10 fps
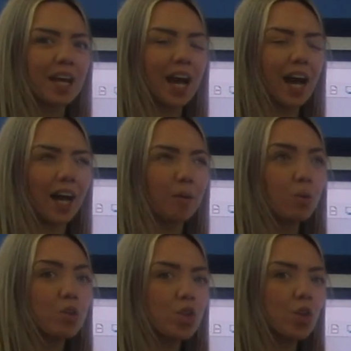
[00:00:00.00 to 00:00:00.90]
I
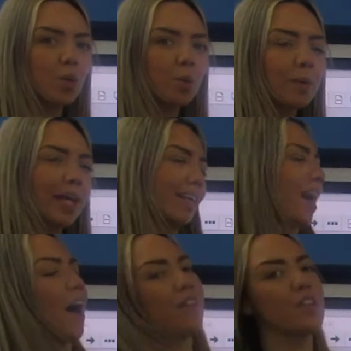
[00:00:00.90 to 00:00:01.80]
wonder who will be
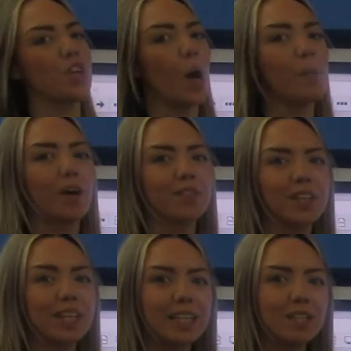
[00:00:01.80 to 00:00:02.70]
at the top of
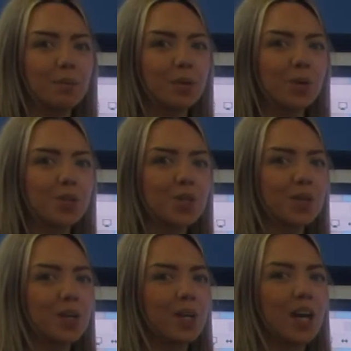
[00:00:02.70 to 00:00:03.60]
the leaderboard.
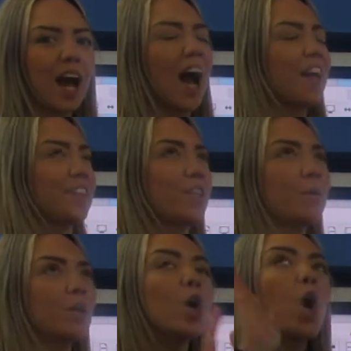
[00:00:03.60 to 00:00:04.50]
I think you
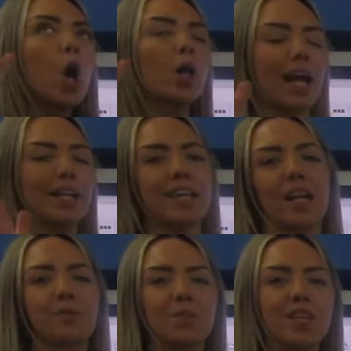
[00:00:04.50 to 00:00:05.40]
will all get 10
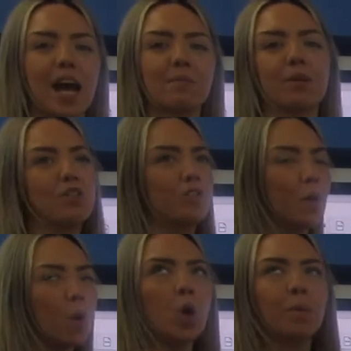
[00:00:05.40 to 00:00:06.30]
out of 10 because you've
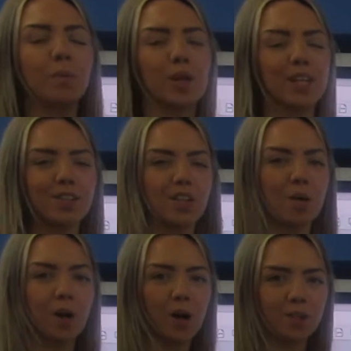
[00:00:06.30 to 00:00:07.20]
all been working so
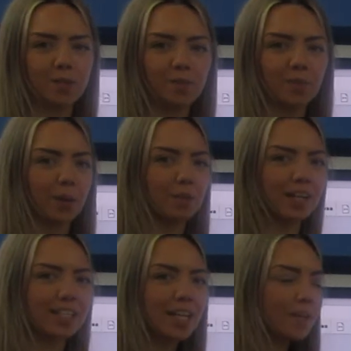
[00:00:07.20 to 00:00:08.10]
hard. Are we
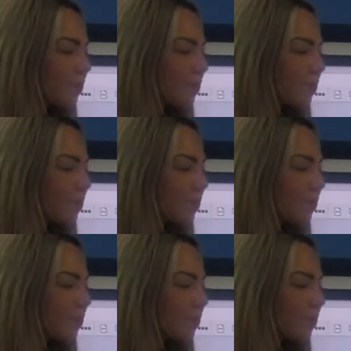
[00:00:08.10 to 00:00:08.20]
ready?